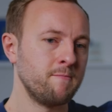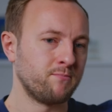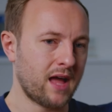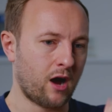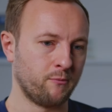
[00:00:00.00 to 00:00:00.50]

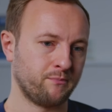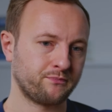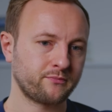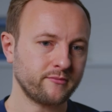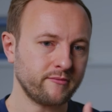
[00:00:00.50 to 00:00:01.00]
Now,
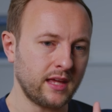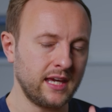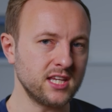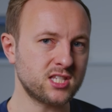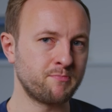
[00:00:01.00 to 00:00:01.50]

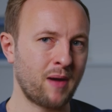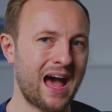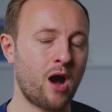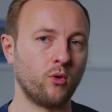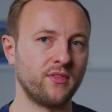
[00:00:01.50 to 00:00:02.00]
here's the
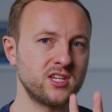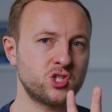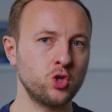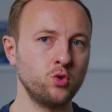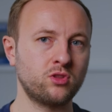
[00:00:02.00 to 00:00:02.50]
power. There's
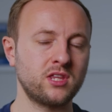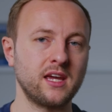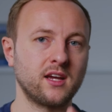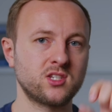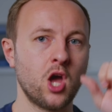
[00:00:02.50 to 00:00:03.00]
two
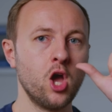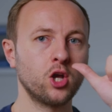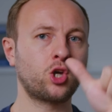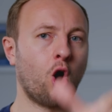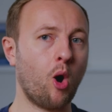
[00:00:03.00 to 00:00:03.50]
things,
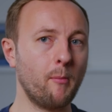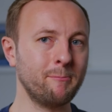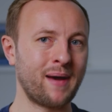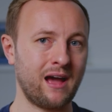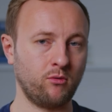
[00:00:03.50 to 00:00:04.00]

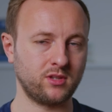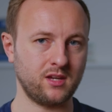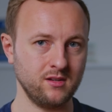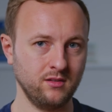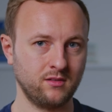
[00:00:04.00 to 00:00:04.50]

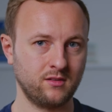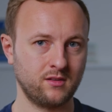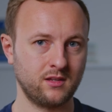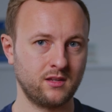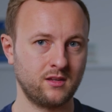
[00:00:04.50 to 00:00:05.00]
compounding,
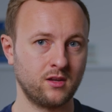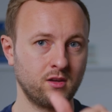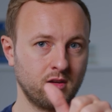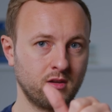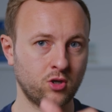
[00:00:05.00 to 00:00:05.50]

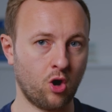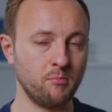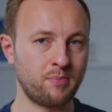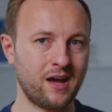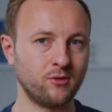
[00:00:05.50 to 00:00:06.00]

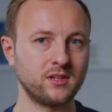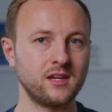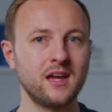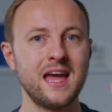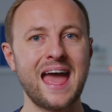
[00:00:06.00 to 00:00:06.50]

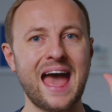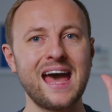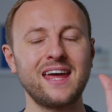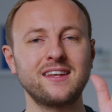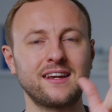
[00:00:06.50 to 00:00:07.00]
compounding
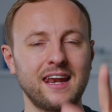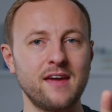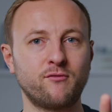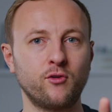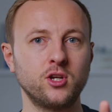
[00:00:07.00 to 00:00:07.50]
and
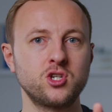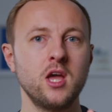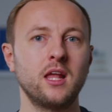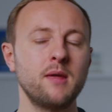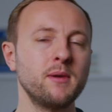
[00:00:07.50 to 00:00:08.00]
leverage.
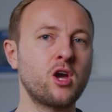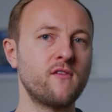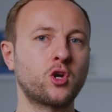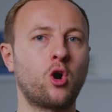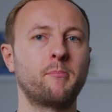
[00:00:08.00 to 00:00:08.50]
Let me
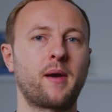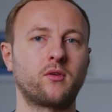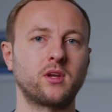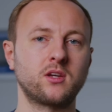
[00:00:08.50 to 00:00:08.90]
cover compounding